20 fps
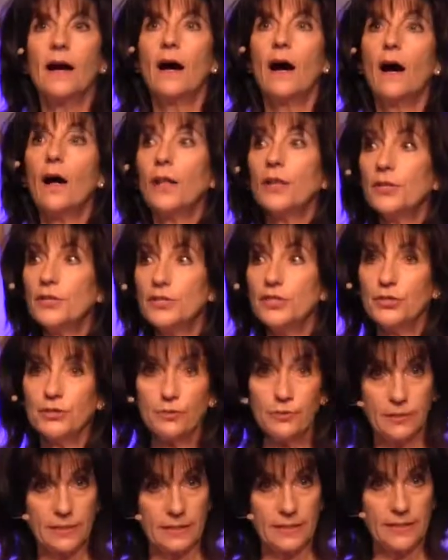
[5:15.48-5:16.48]
All you
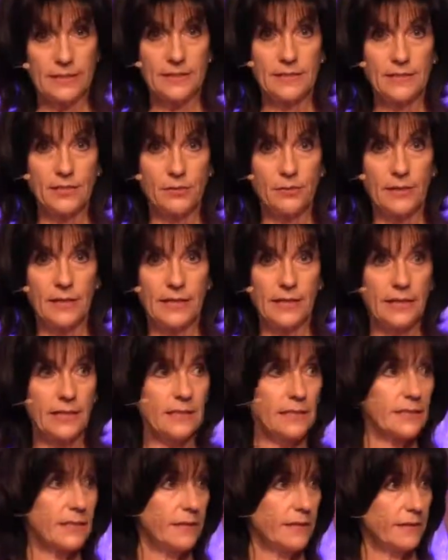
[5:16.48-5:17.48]
do is you
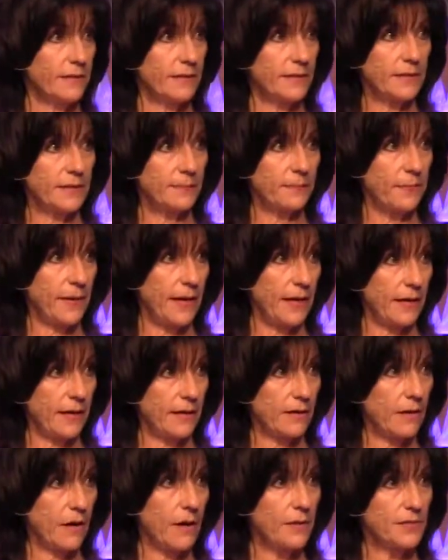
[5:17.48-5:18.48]
heat the
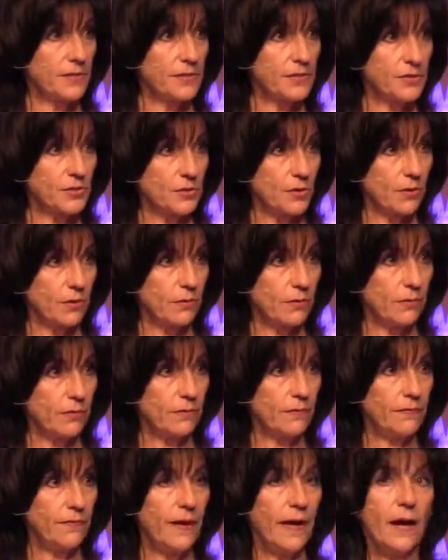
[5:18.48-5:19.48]
pan on the
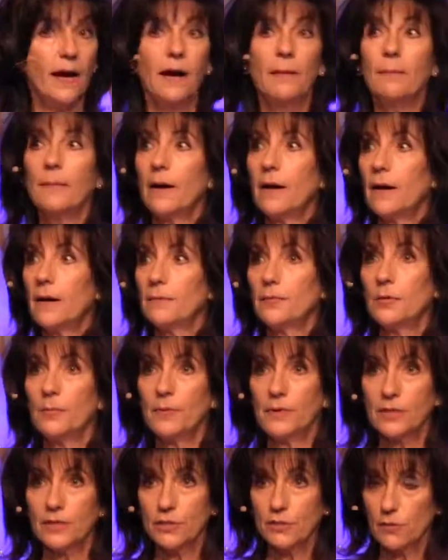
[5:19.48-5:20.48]
stove, you
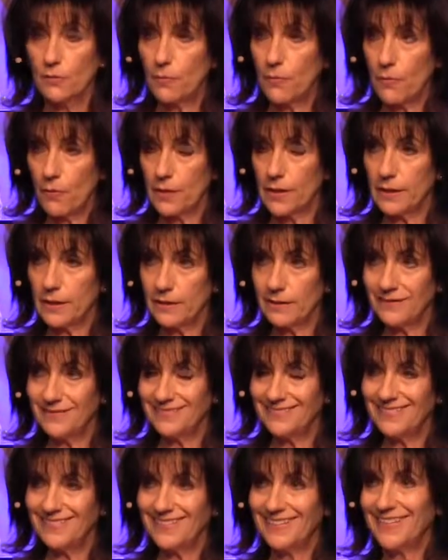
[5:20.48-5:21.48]
bring it to a boil,
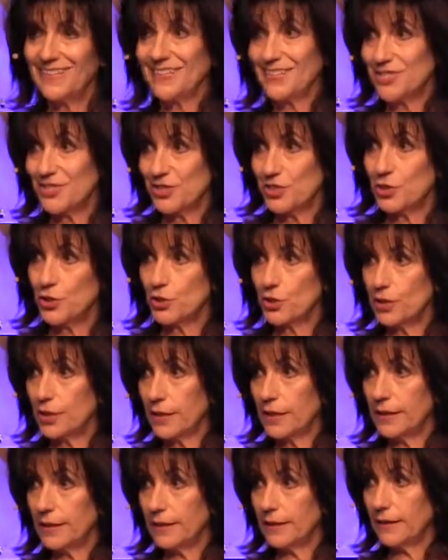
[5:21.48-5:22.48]
you're
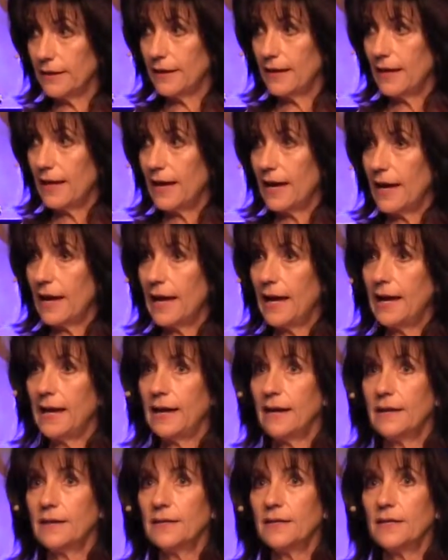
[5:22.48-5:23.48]
stirring,
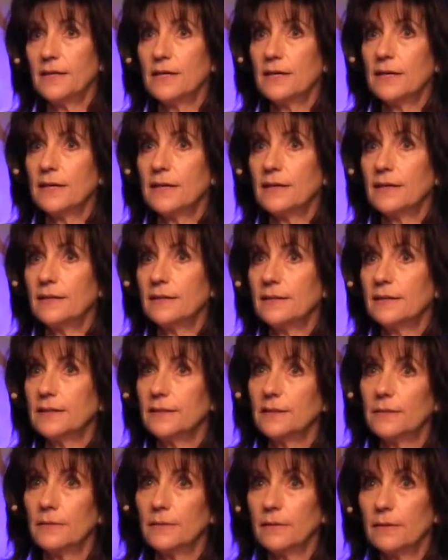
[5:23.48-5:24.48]
and the
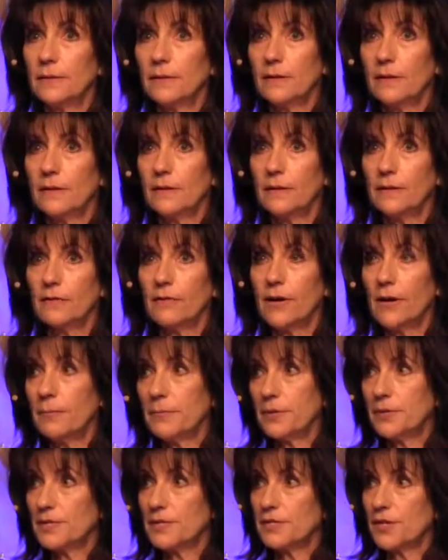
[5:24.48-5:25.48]
little
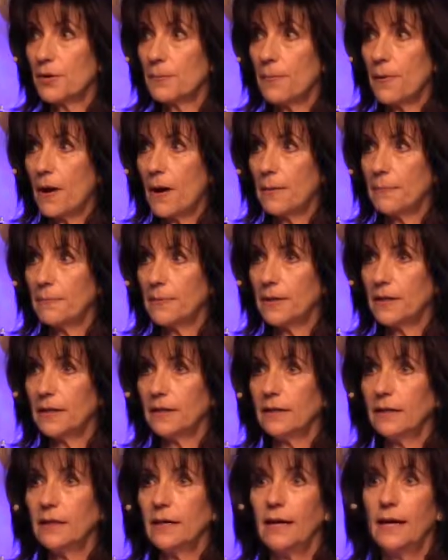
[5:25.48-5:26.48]
cranberries start
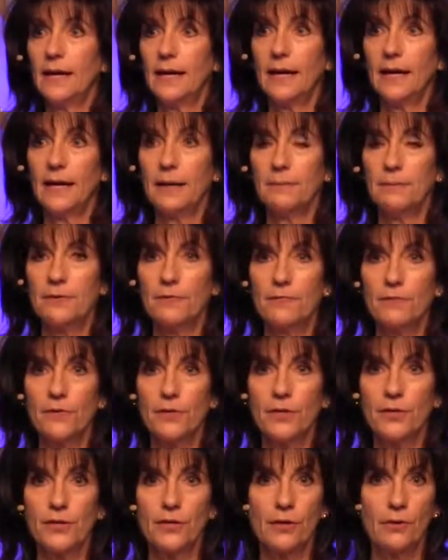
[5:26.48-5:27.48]
popping, and
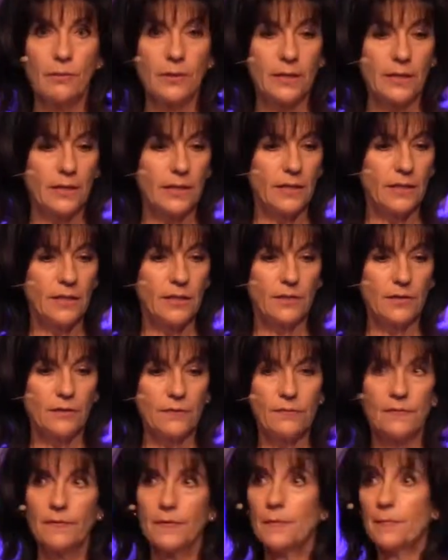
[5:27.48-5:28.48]
before you know it,
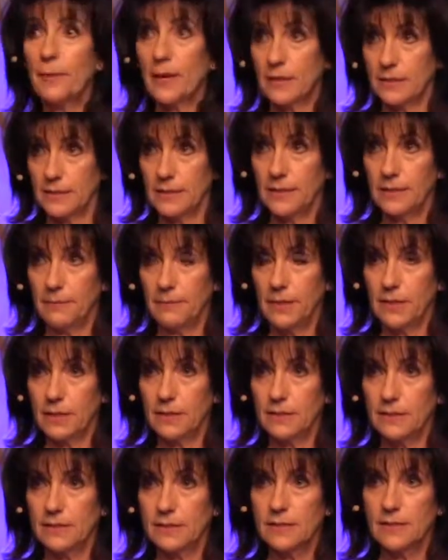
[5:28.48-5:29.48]
in about 10
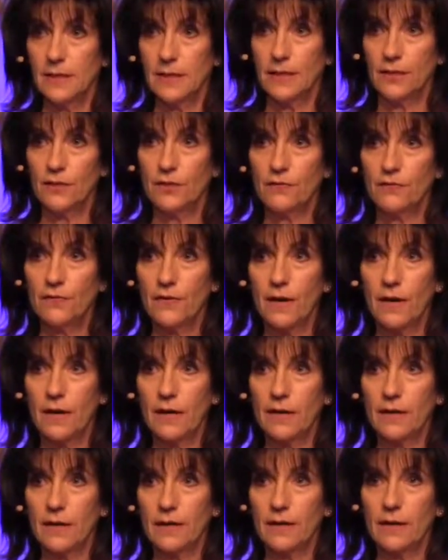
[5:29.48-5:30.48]
minutes, you've
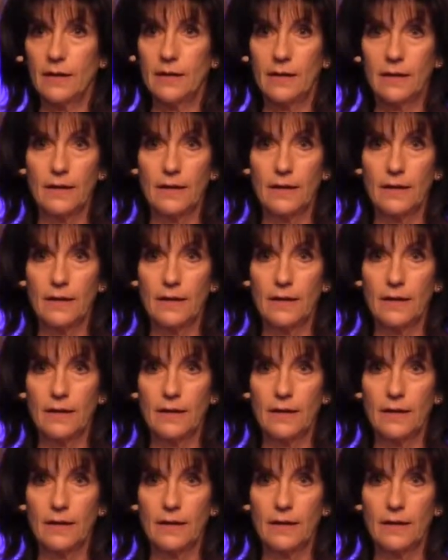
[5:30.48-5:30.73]
got